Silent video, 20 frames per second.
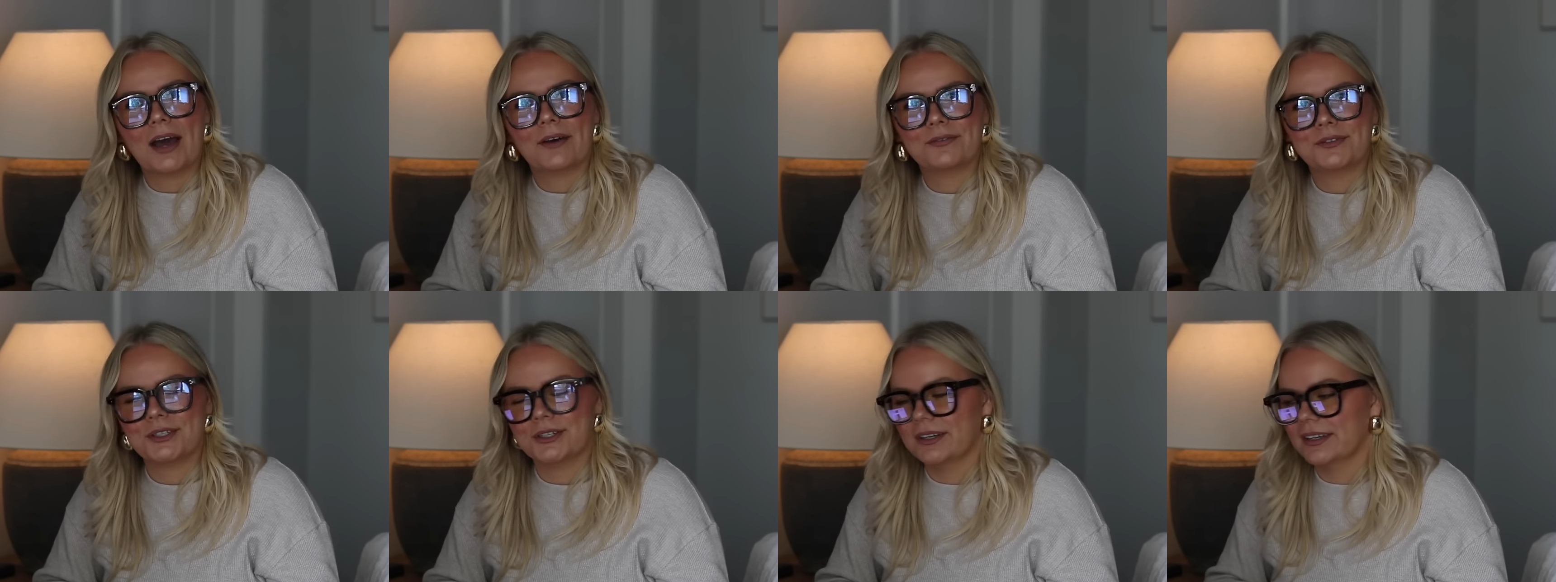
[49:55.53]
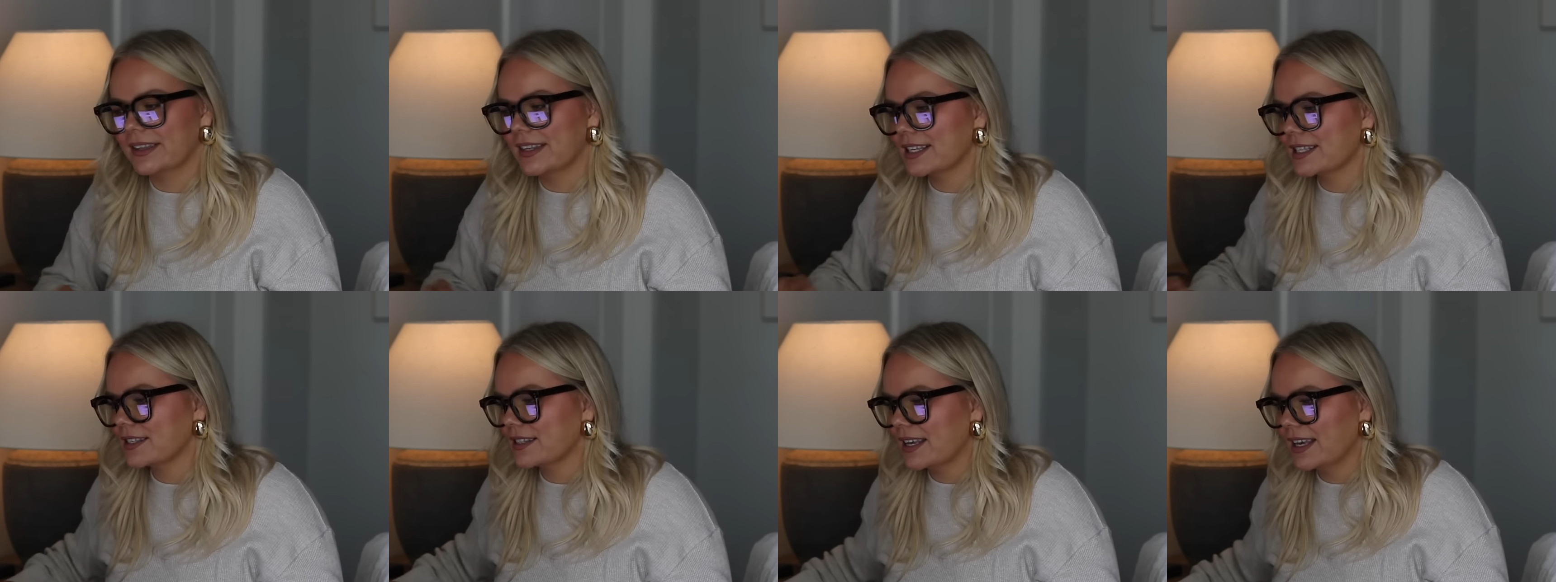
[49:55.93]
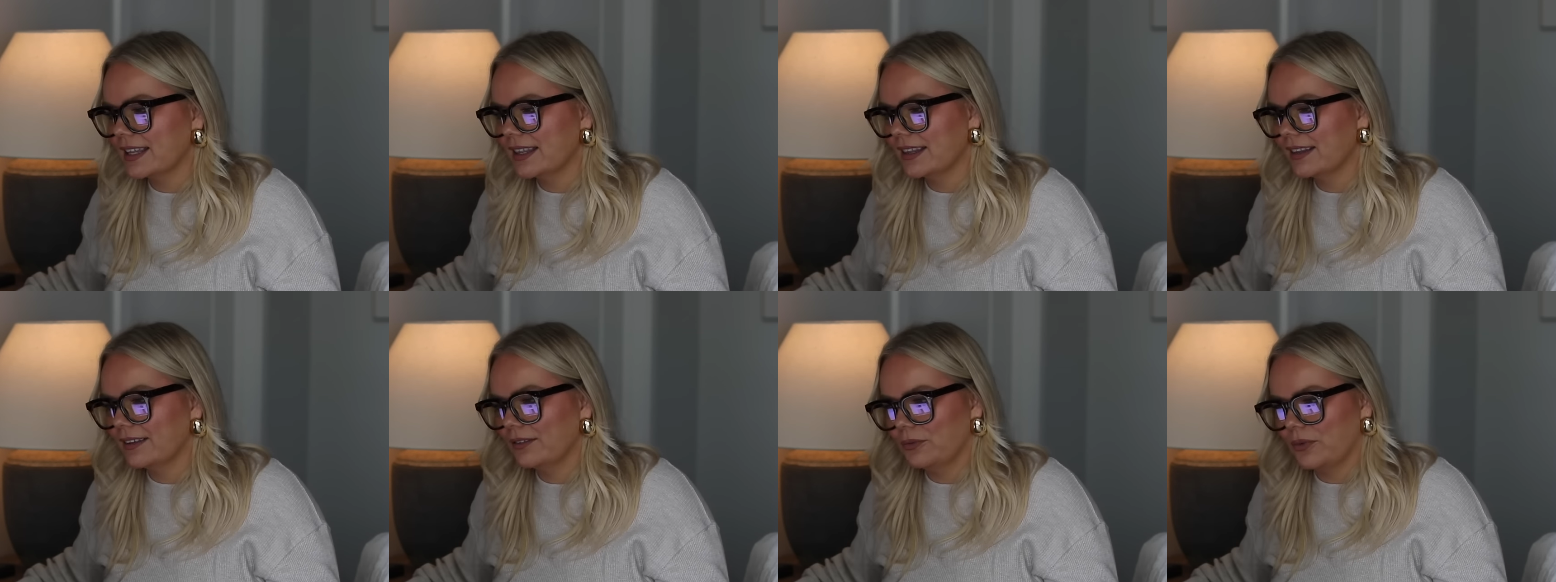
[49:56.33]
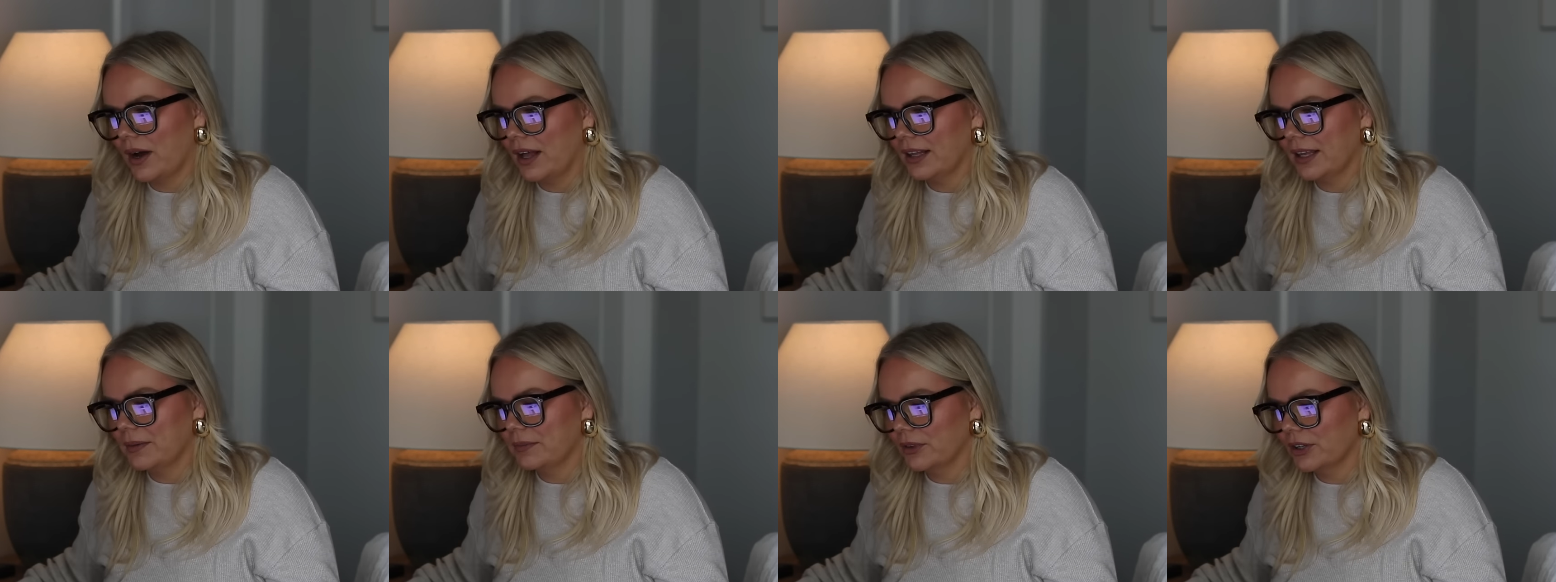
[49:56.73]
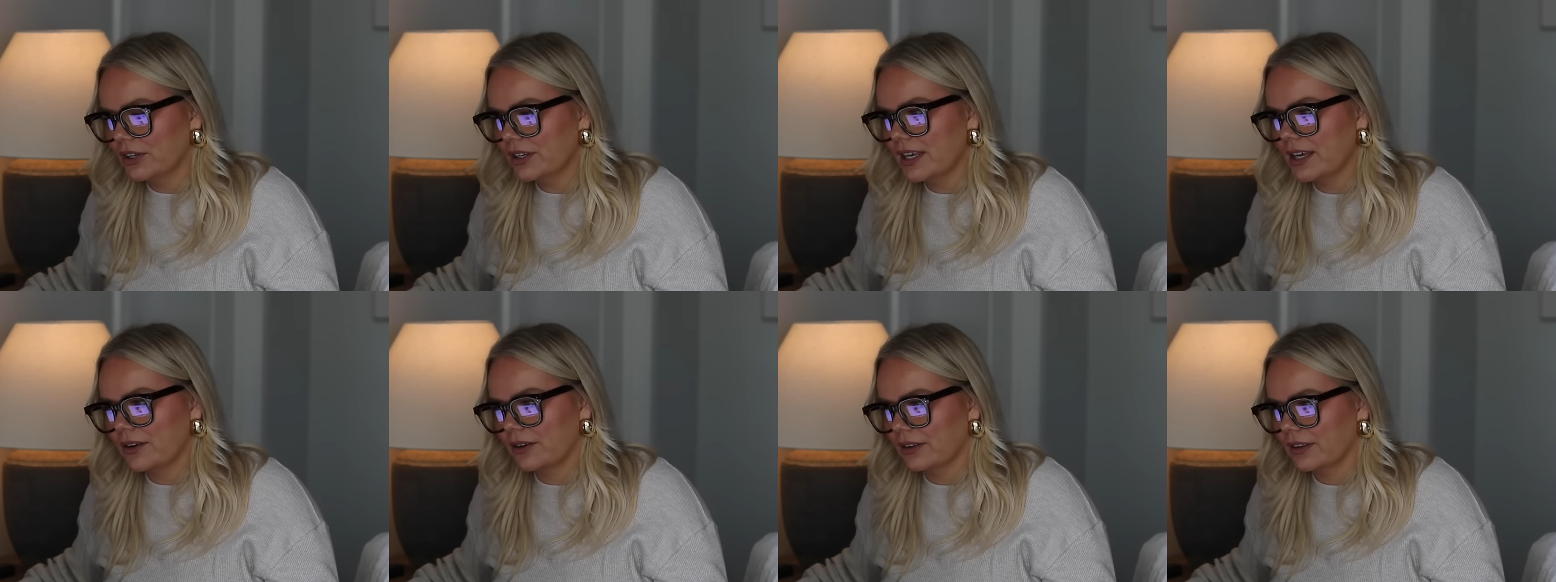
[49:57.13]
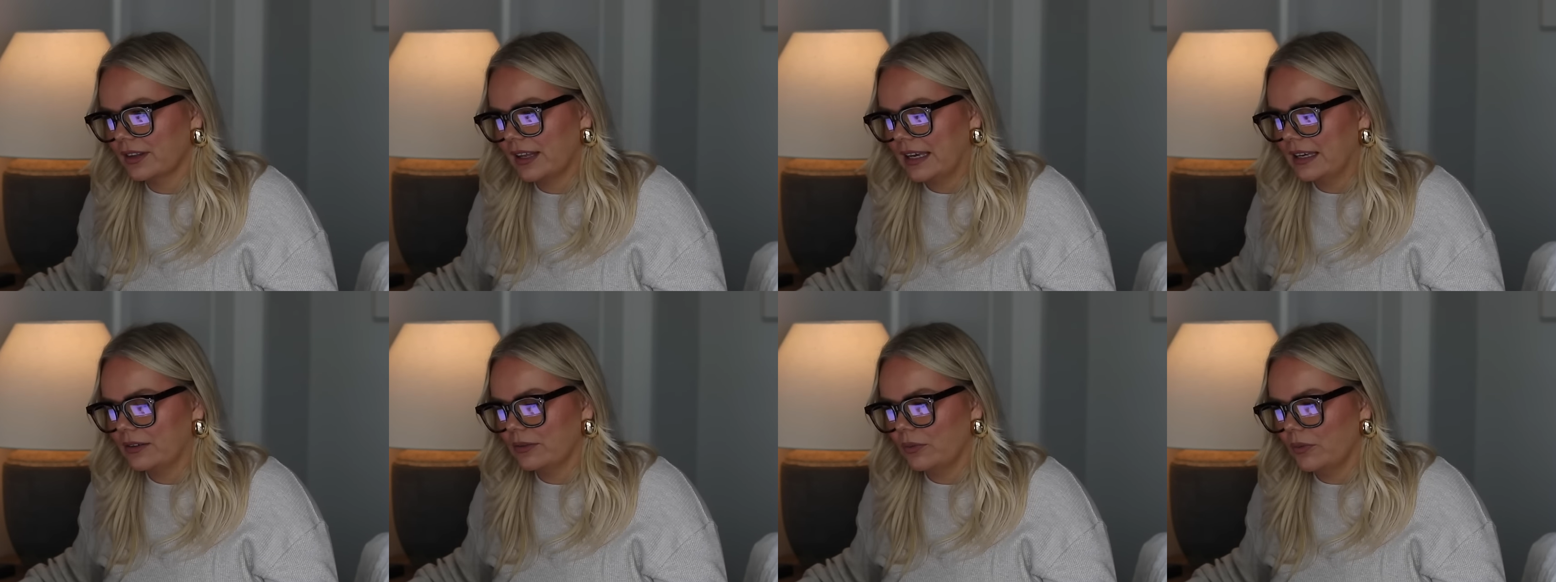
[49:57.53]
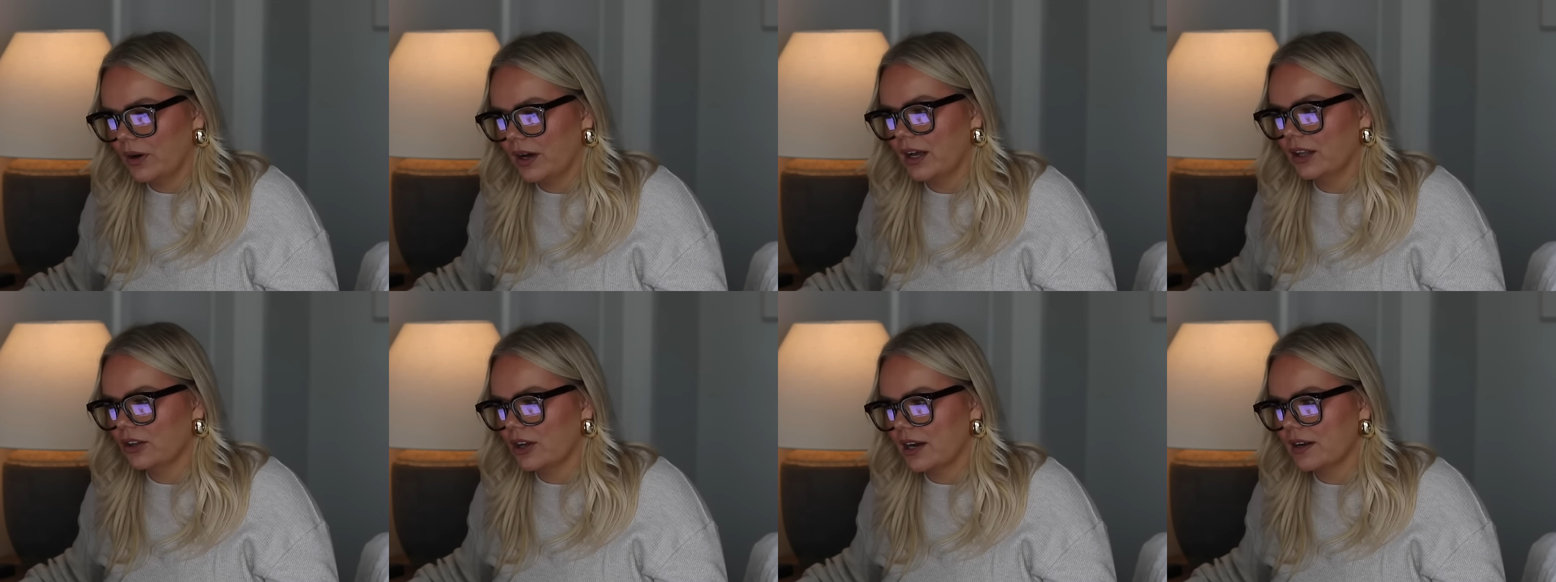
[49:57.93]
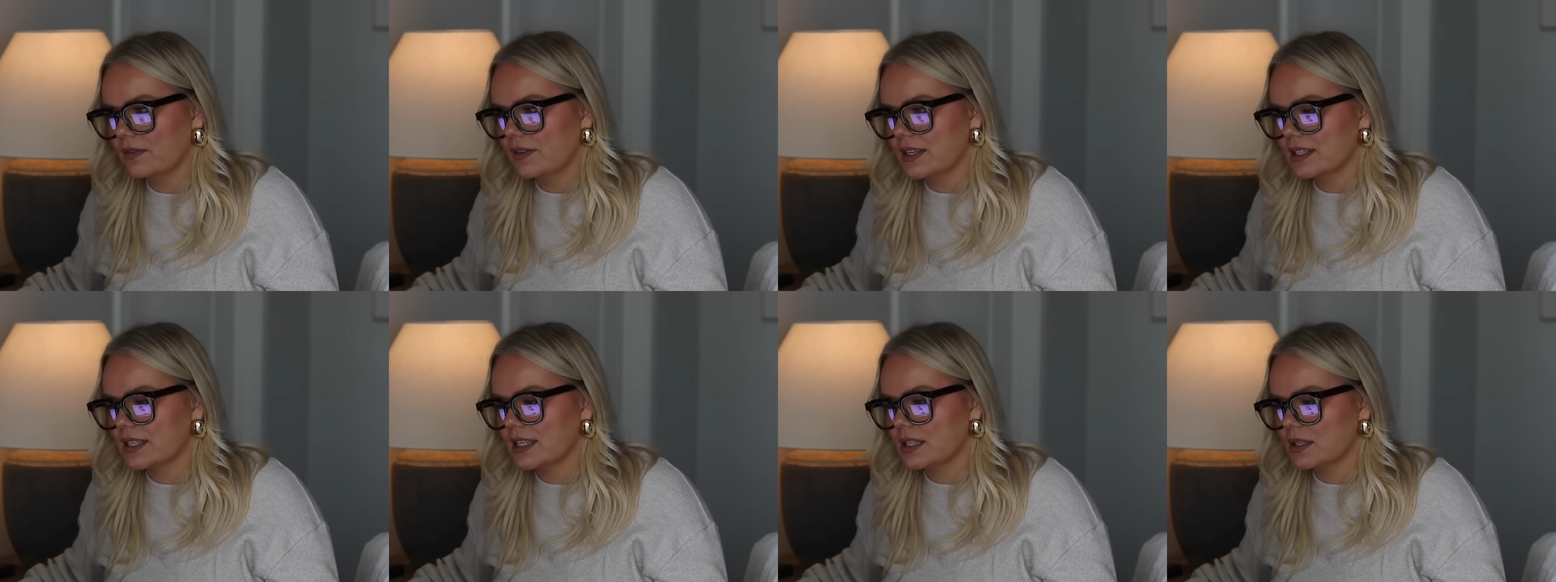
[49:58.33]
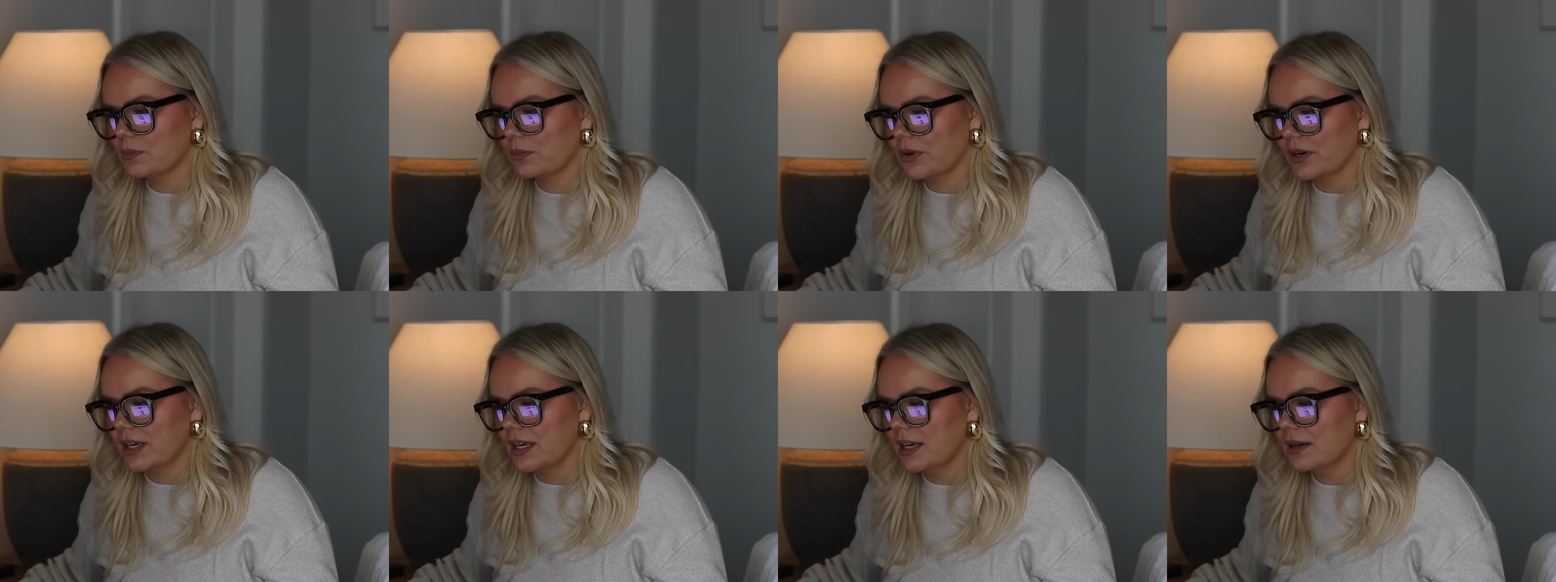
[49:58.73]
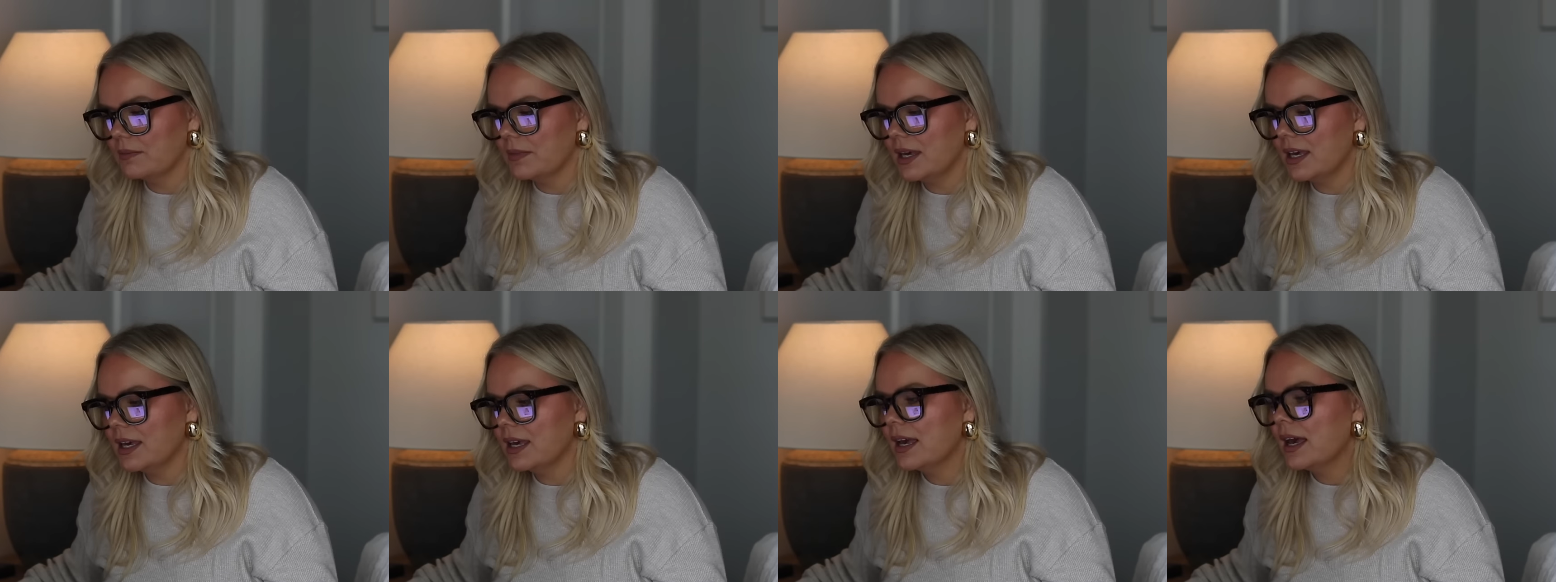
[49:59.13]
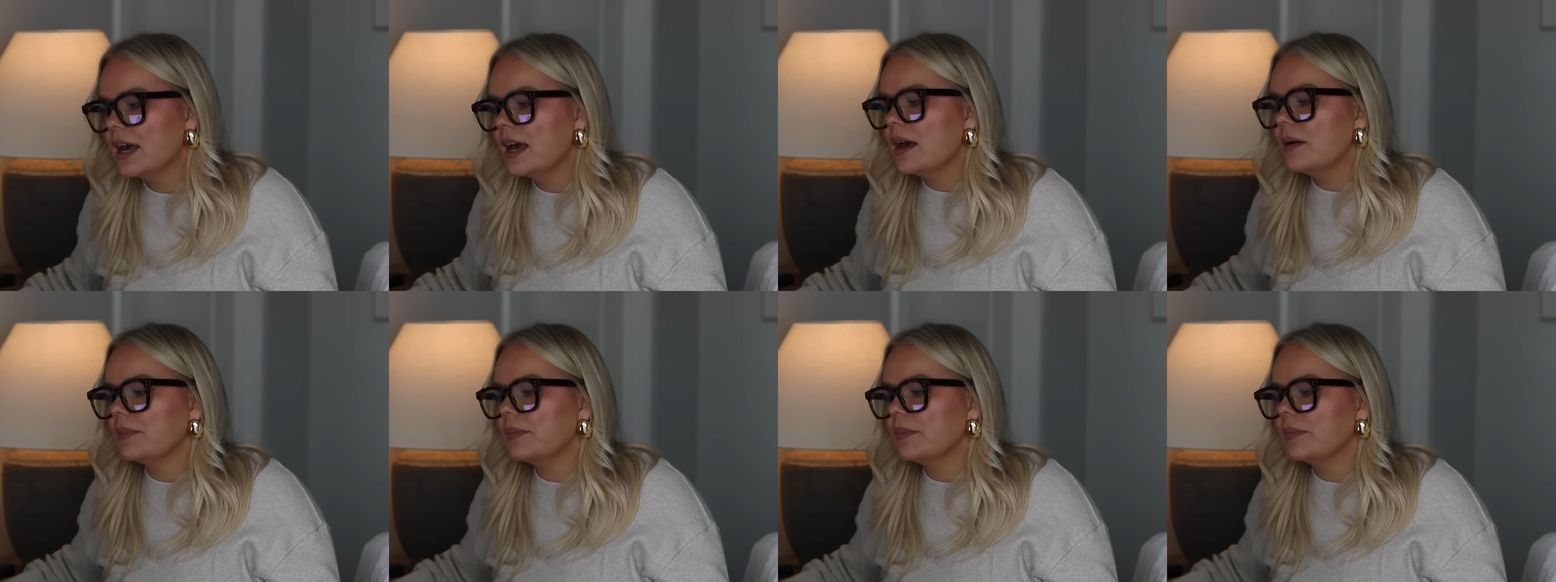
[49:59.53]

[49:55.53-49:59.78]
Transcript: after in this, in while I'm looking or like what a lot of this is bringing me